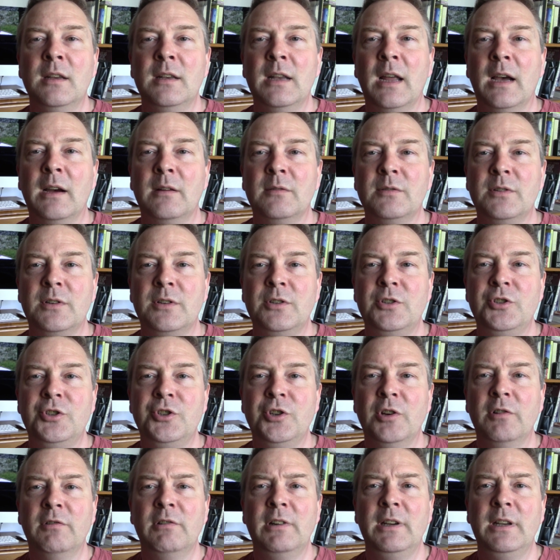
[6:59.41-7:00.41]
Now,
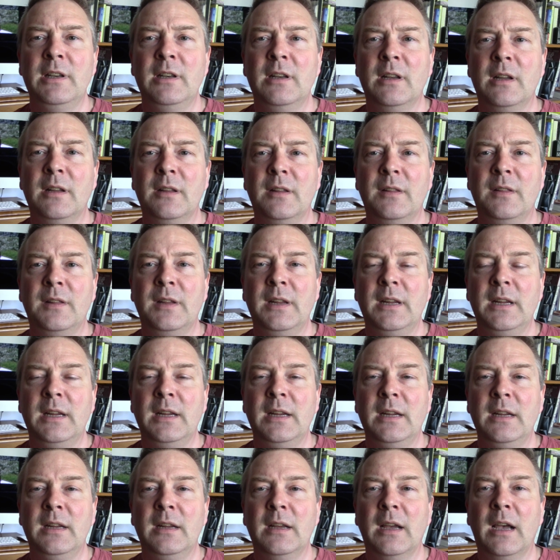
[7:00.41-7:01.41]
during
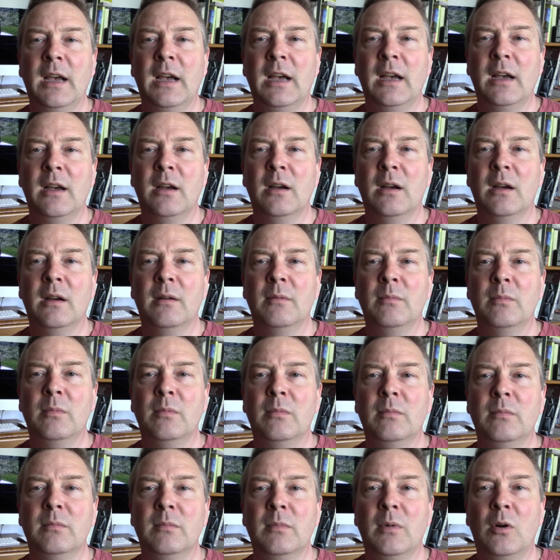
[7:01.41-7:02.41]
the
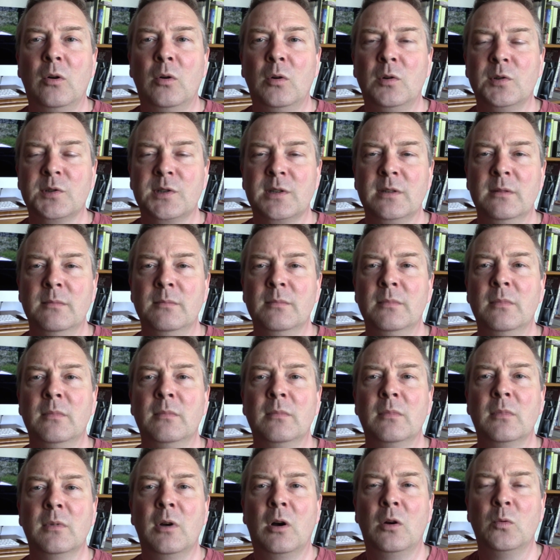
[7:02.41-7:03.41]
autumn,
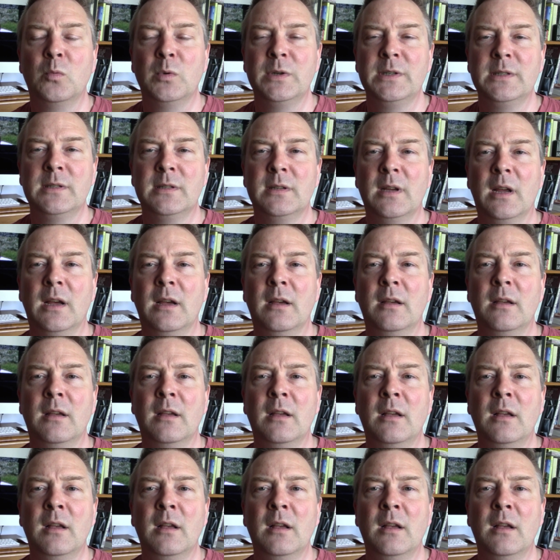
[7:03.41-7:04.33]
winter,